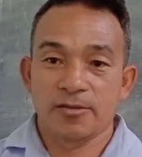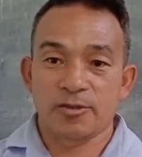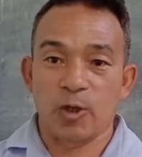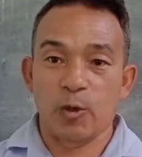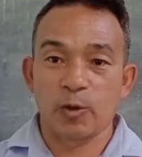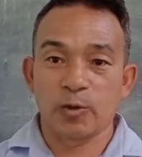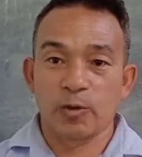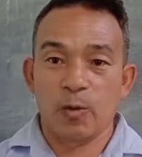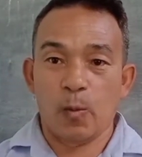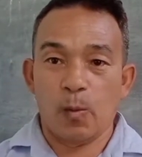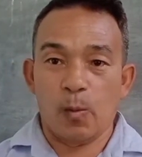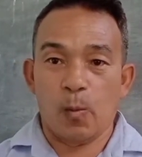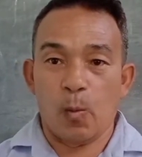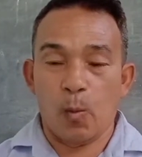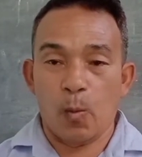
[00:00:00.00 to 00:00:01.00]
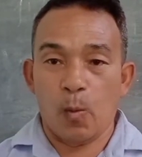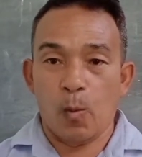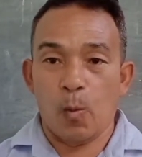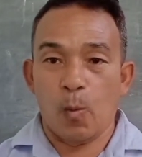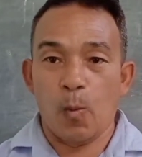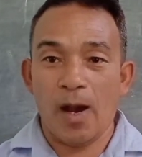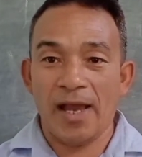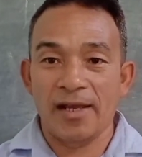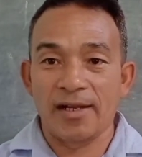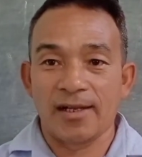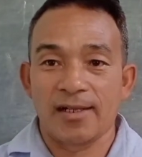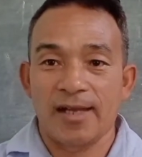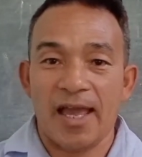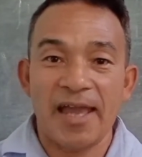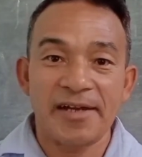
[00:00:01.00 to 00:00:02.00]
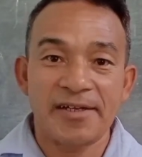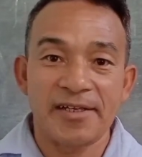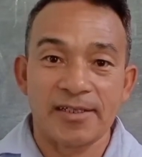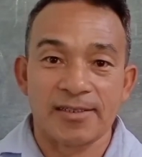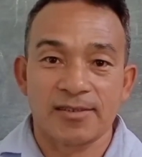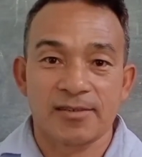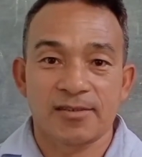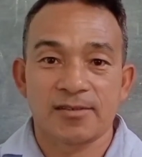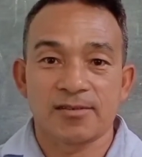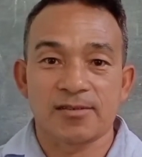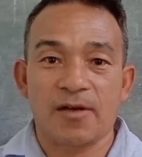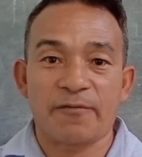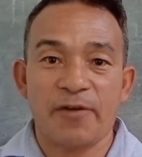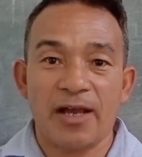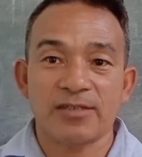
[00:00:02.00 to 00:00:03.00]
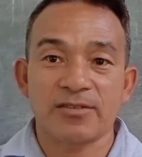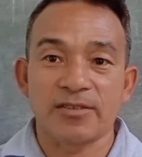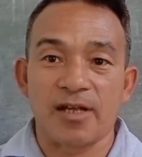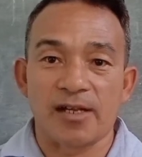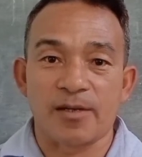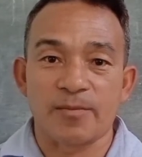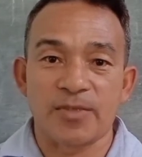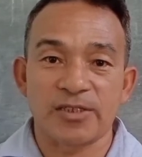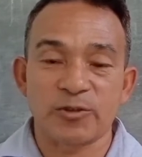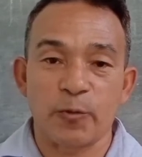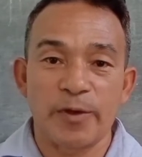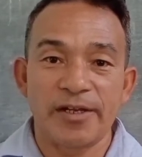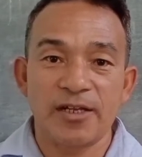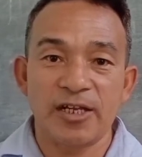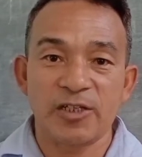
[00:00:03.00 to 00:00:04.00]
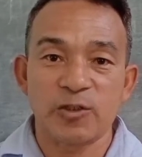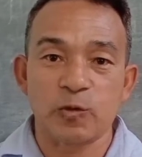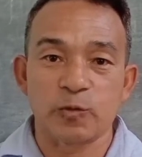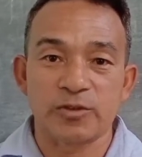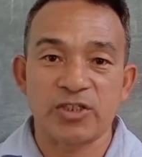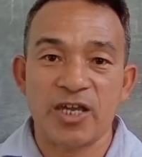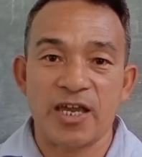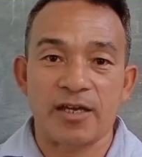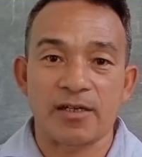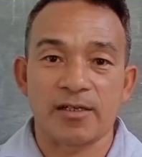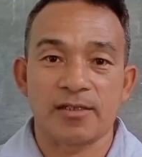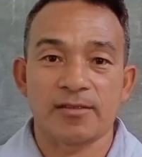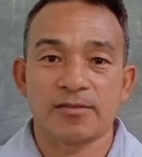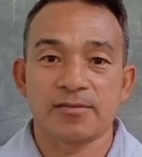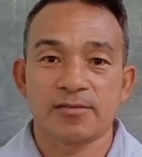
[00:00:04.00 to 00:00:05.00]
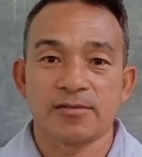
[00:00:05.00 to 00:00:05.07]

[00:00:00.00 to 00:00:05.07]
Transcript: So while adding the fractional numbers, we need to check